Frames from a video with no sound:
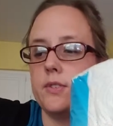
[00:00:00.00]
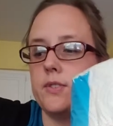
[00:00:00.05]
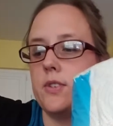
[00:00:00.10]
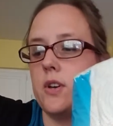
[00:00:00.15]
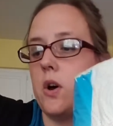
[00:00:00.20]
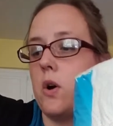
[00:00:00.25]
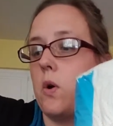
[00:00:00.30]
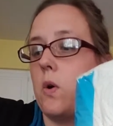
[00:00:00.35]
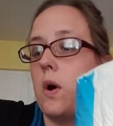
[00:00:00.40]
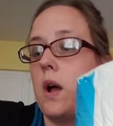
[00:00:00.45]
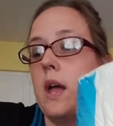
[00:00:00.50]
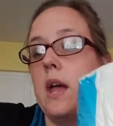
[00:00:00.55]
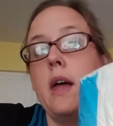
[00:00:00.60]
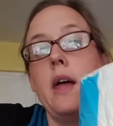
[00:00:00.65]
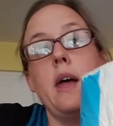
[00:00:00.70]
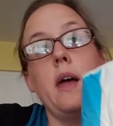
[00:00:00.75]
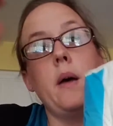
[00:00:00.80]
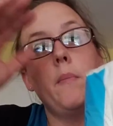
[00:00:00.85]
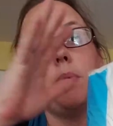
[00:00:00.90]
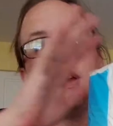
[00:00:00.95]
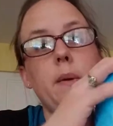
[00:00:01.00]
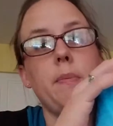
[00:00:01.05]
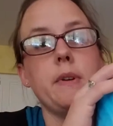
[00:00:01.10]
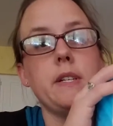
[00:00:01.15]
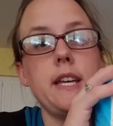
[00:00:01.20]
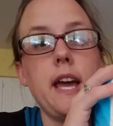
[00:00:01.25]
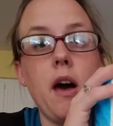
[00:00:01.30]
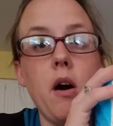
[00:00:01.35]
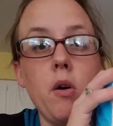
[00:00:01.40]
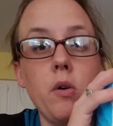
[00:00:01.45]
So paper
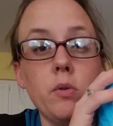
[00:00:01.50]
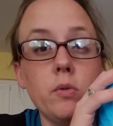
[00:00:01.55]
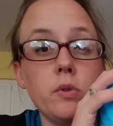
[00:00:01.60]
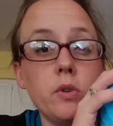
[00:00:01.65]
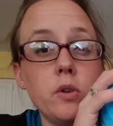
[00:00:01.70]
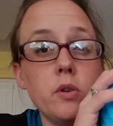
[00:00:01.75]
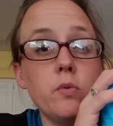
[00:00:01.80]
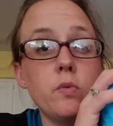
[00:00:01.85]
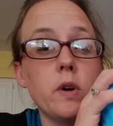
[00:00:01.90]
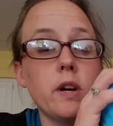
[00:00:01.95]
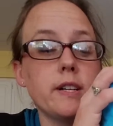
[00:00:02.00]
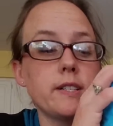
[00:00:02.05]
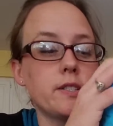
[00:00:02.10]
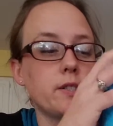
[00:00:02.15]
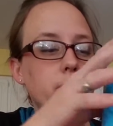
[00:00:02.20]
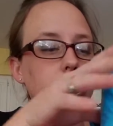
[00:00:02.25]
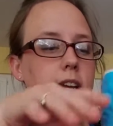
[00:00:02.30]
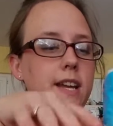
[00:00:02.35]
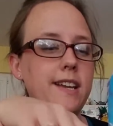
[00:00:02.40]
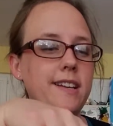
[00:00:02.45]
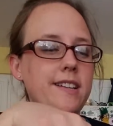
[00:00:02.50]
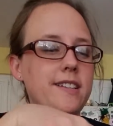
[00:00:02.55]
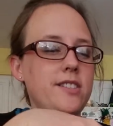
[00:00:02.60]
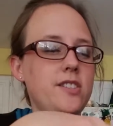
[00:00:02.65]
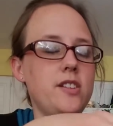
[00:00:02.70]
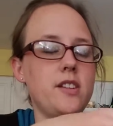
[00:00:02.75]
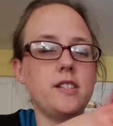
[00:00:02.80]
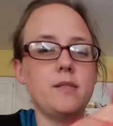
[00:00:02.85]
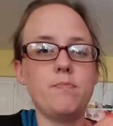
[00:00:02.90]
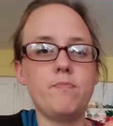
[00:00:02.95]
towel roll works great.
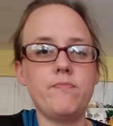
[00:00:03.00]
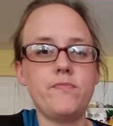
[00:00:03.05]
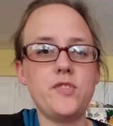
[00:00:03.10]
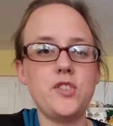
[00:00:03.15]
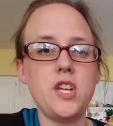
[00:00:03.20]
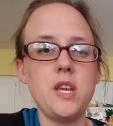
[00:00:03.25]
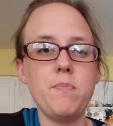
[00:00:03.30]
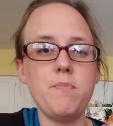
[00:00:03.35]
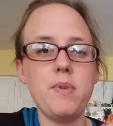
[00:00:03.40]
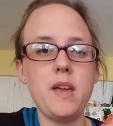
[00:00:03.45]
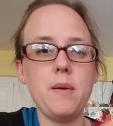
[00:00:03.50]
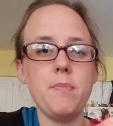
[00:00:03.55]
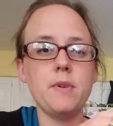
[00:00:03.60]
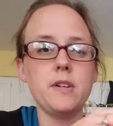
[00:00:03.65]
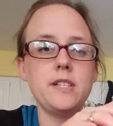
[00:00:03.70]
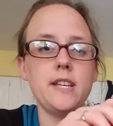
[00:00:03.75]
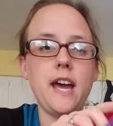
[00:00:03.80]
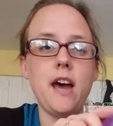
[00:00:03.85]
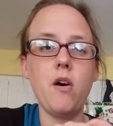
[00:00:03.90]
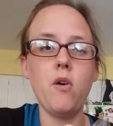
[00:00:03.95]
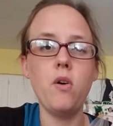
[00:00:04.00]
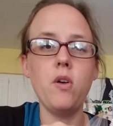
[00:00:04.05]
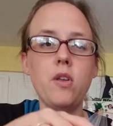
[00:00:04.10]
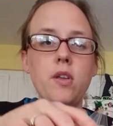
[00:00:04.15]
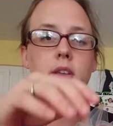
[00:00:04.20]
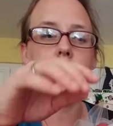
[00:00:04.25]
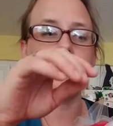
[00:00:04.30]
It's just cheap paper towel.